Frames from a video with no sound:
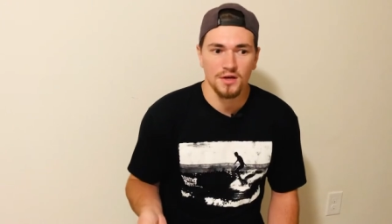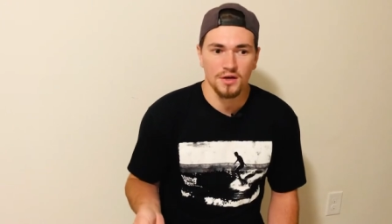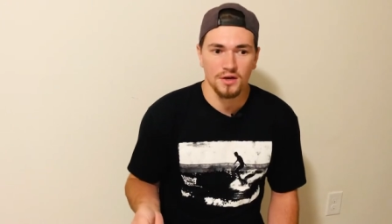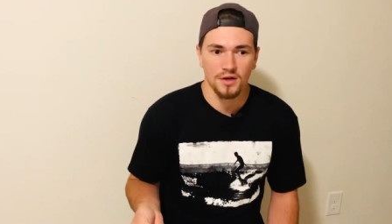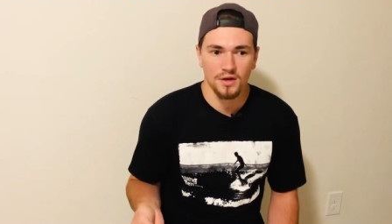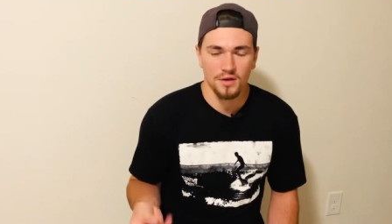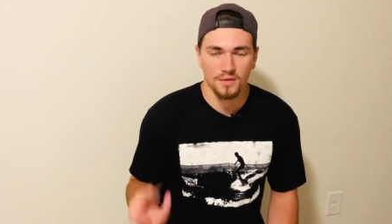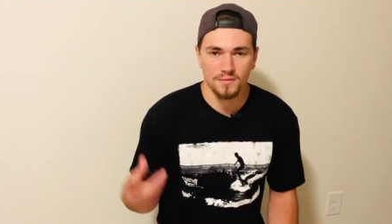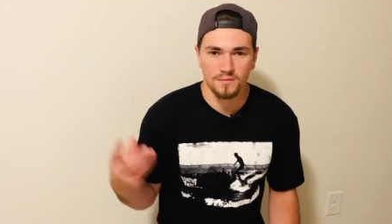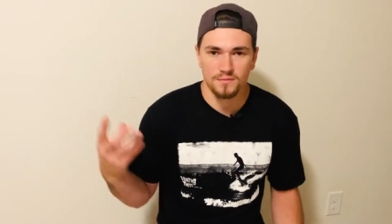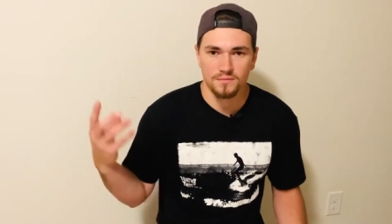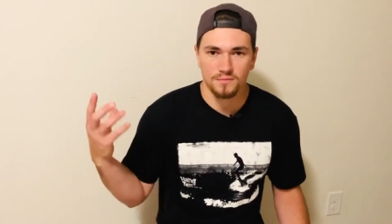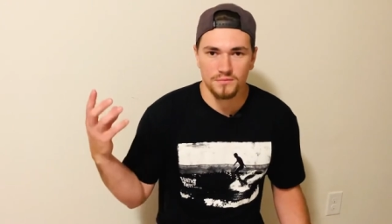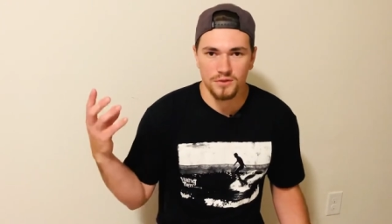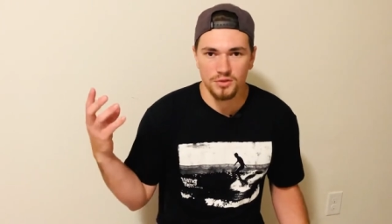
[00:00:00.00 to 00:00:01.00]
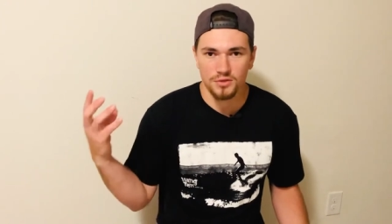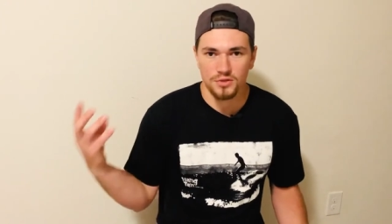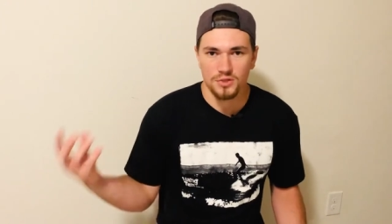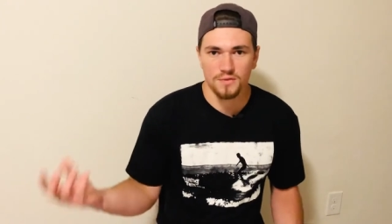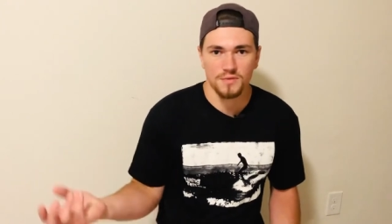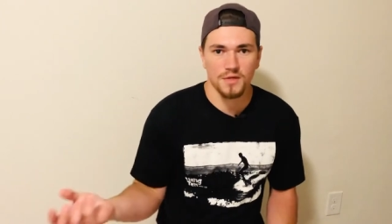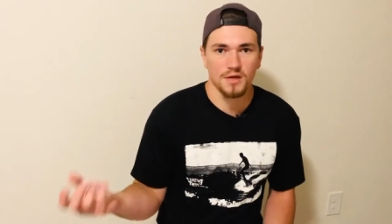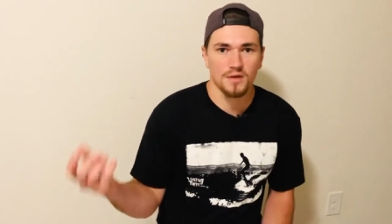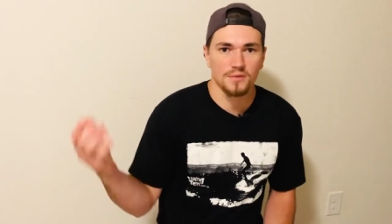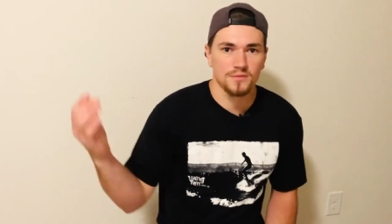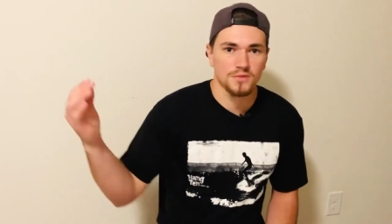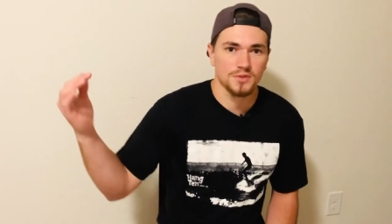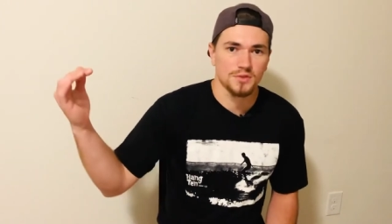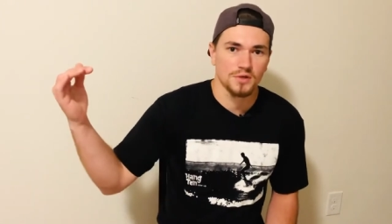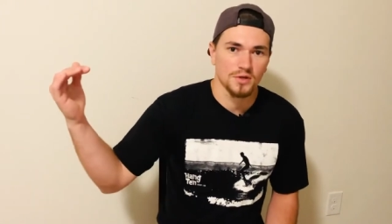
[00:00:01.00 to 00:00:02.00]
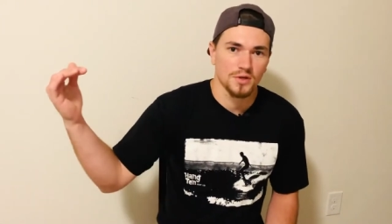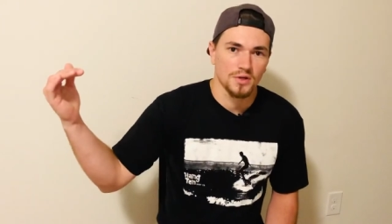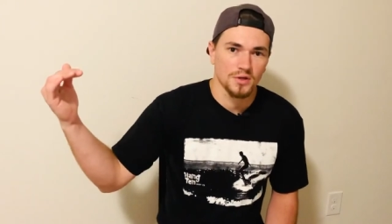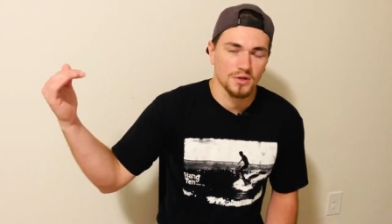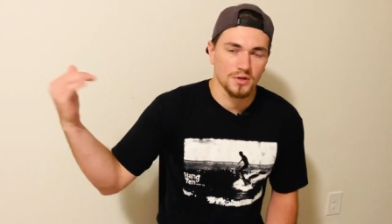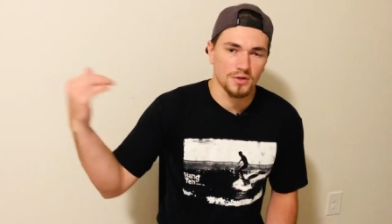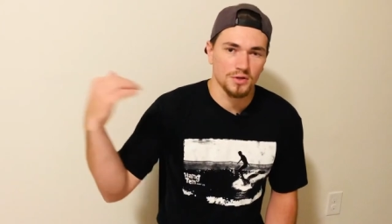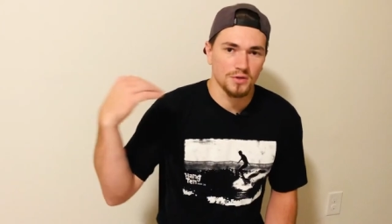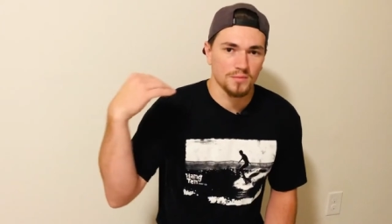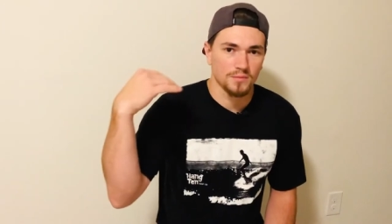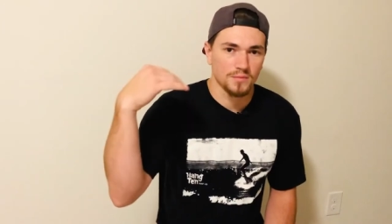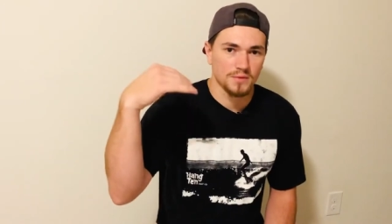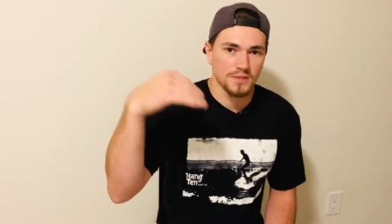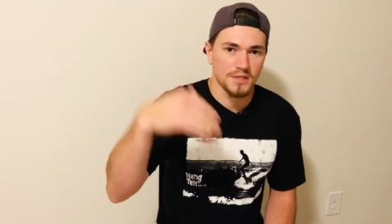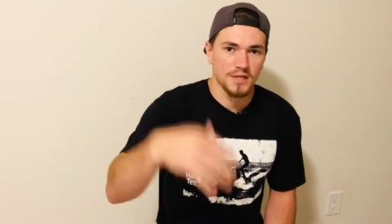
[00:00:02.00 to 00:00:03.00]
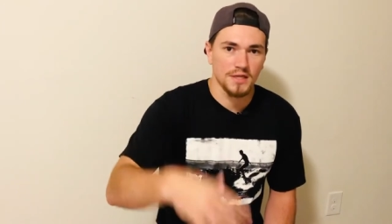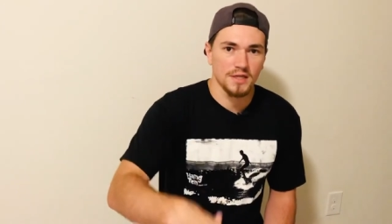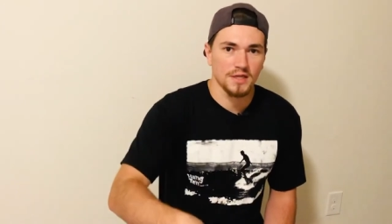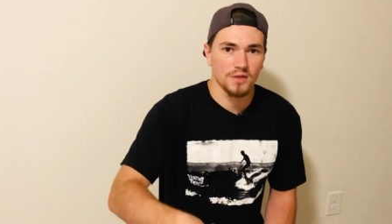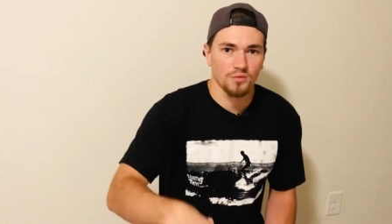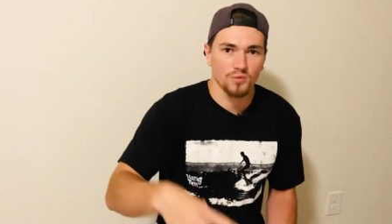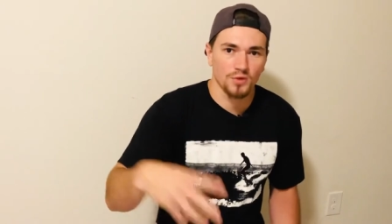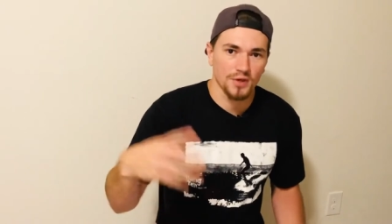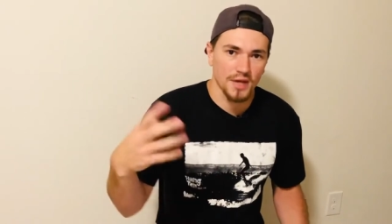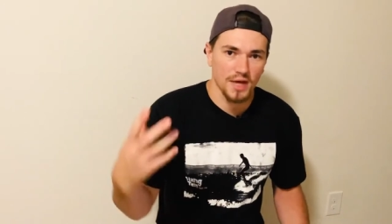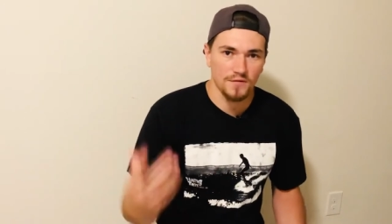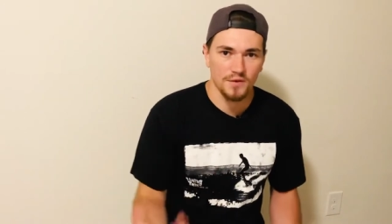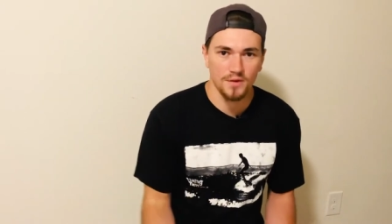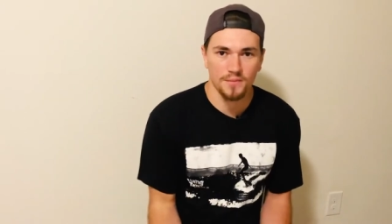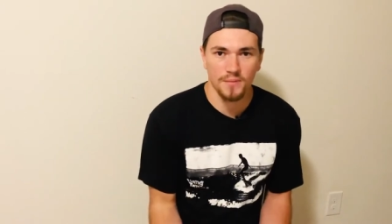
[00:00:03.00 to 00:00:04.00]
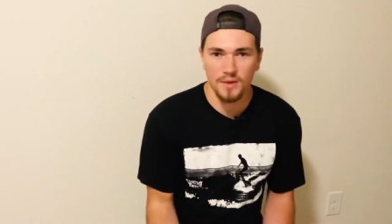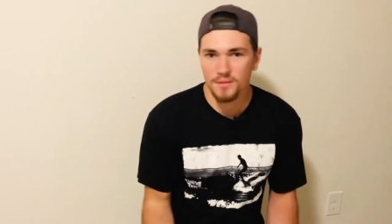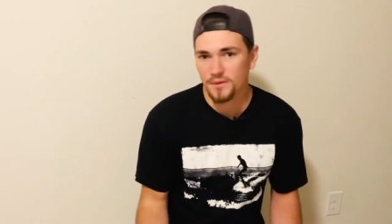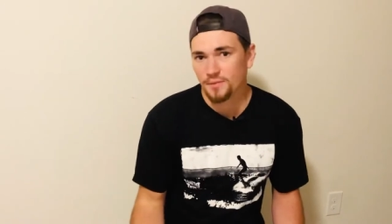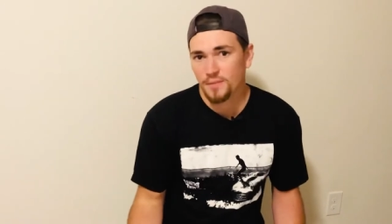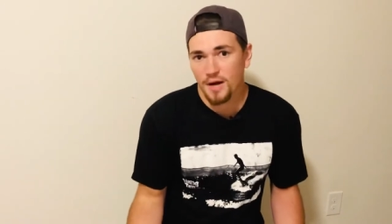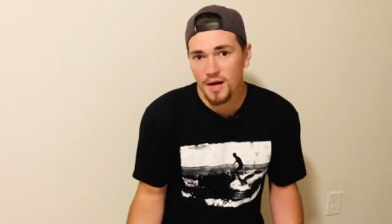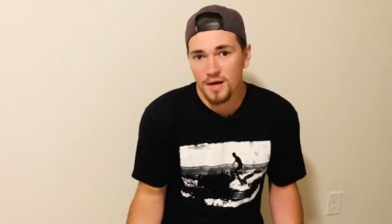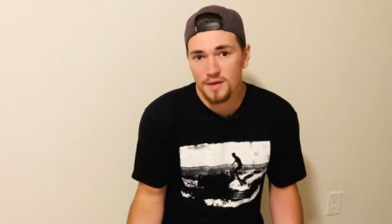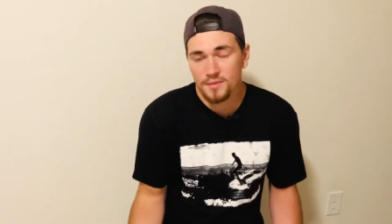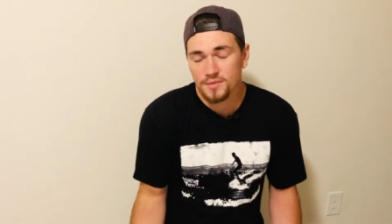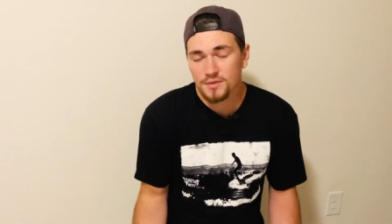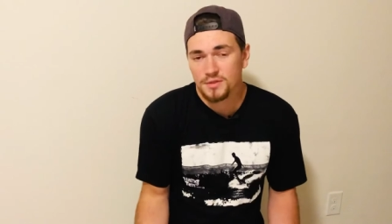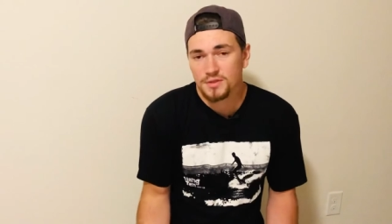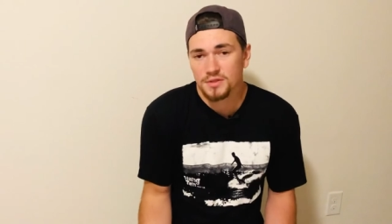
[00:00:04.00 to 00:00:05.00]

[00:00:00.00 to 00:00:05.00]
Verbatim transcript: um, you know sometimes you're sending really heavy maybe pipes